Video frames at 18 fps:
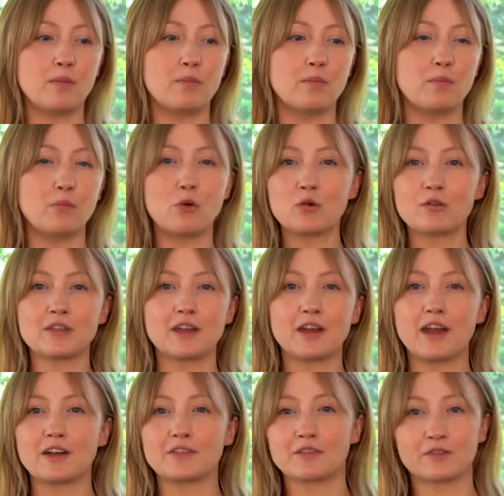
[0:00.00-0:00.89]
more than
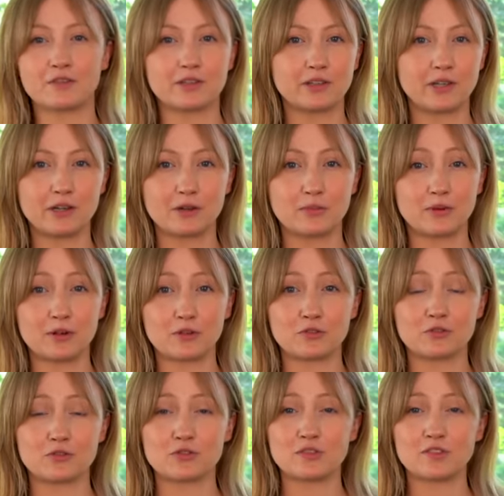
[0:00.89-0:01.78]
half of the
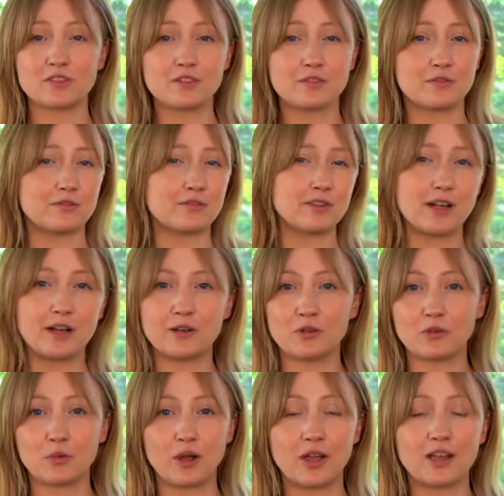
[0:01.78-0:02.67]
ladybugs are just gonna fly
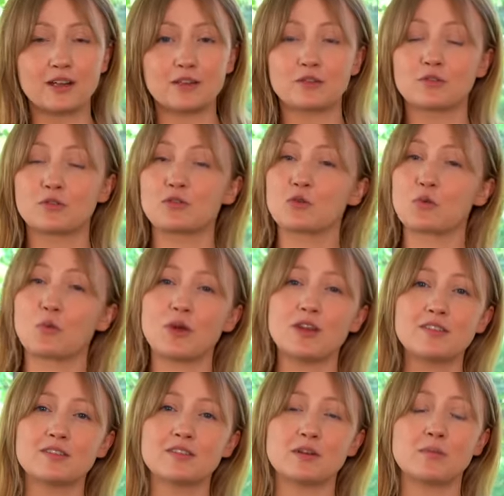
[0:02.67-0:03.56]
away, so you're
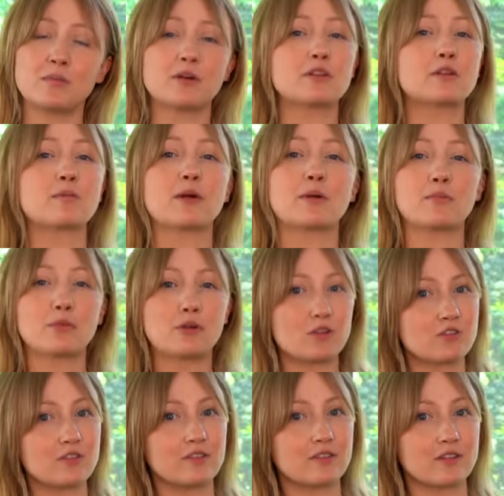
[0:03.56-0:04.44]
wasting money by
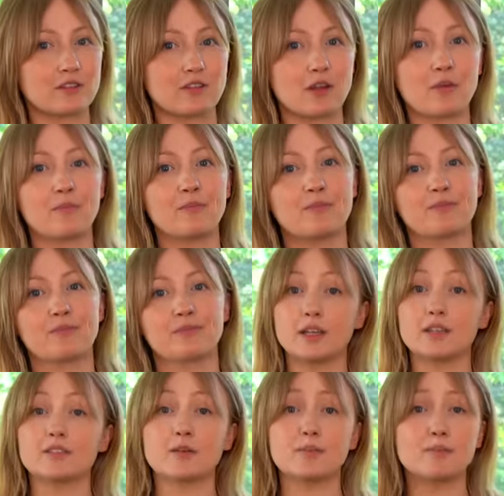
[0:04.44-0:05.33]
purchasing them.
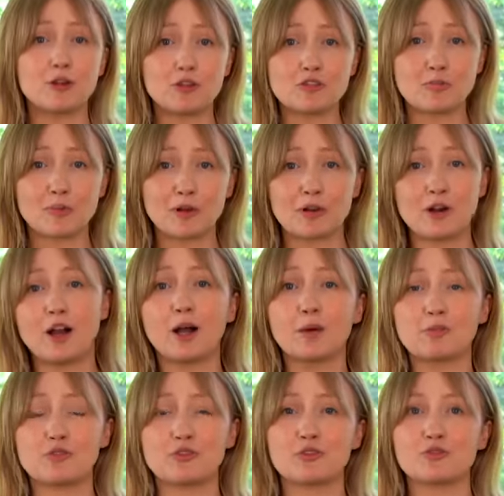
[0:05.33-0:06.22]
It's a much better
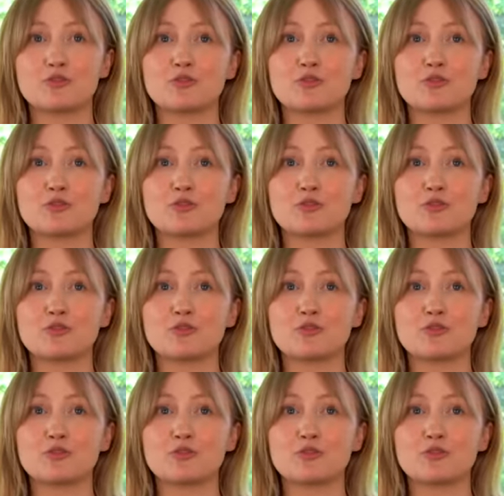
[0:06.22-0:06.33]
option